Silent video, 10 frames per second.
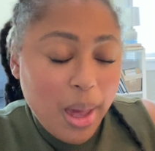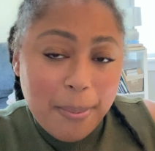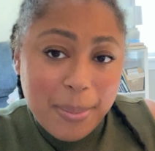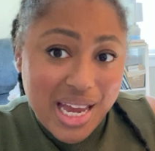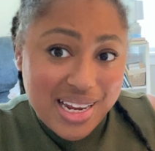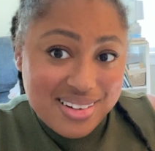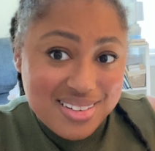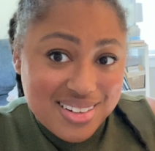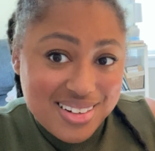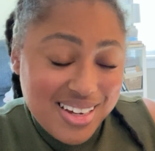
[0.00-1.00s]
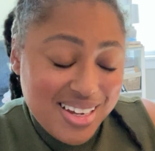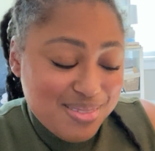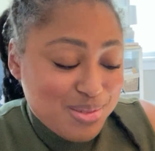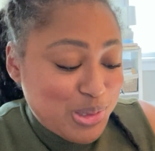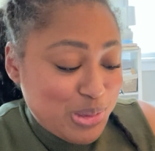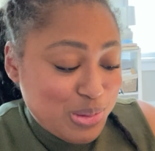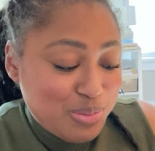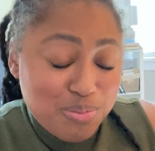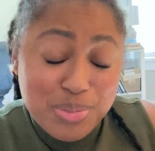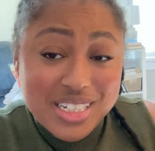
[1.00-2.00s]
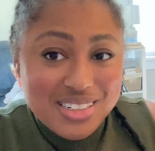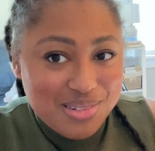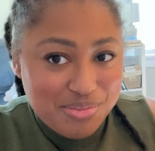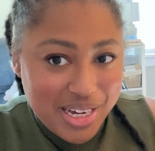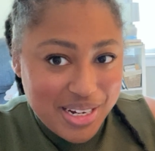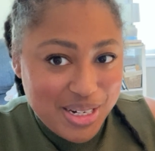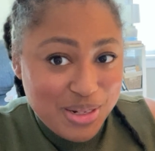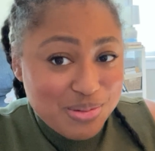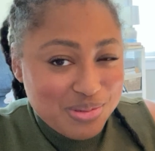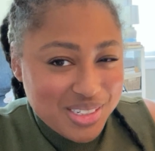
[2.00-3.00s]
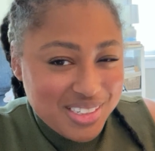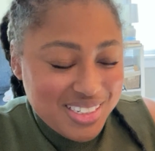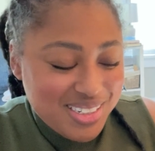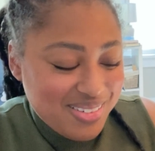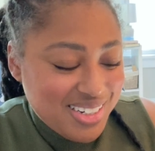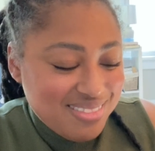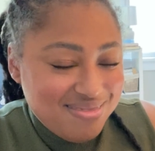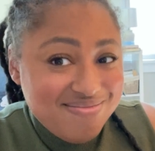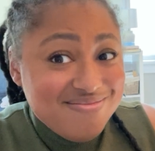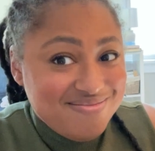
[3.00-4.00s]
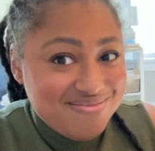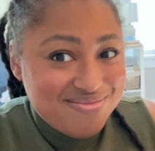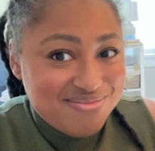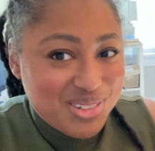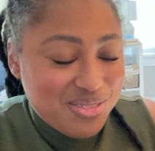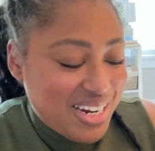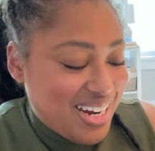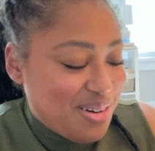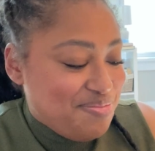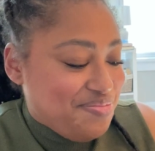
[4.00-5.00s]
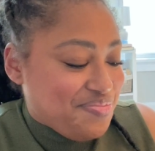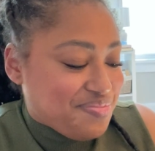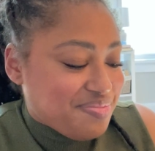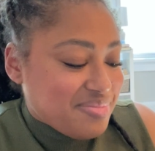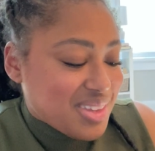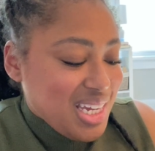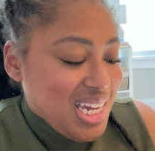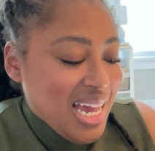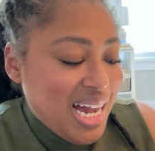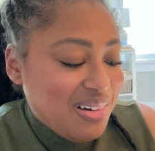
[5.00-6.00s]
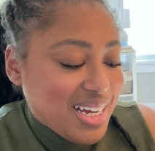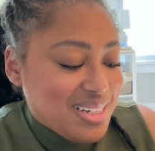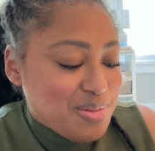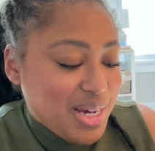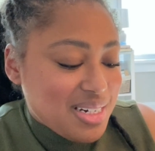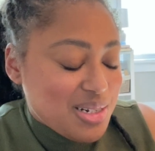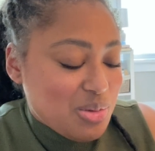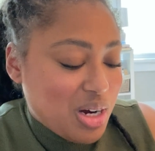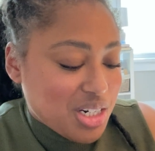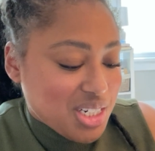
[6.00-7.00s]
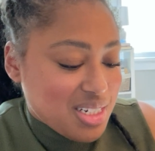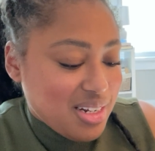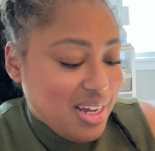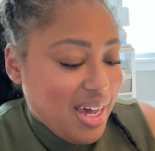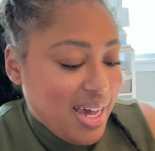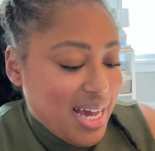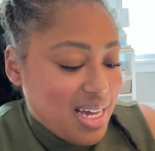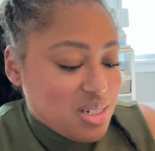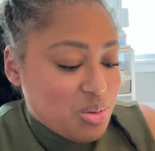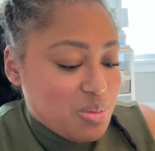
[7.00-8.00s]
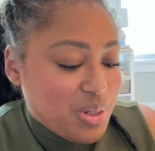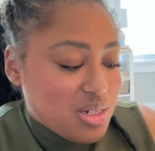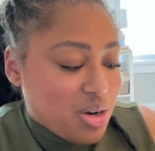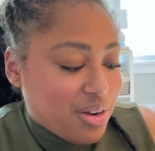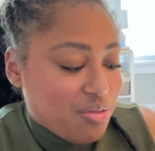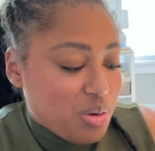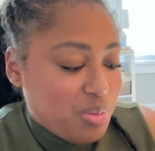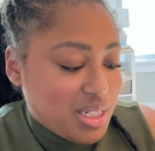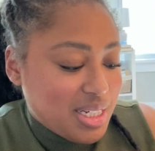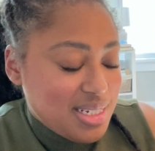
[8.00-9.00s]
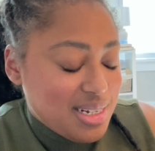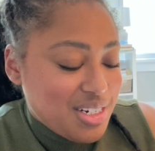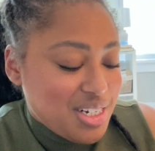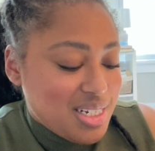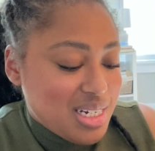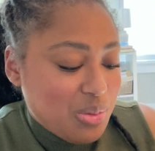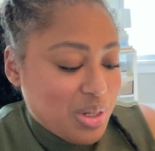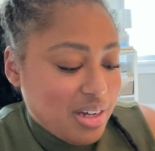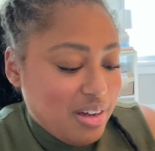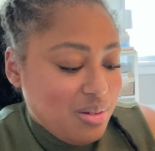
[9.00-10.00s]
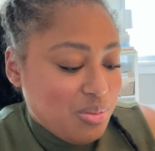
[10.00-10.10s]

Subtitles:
Maddie did it. Ooh, but did Maddie really do it? We'll find out. Outcast Madison Washington has always been a target for bullies, and she's dealt with it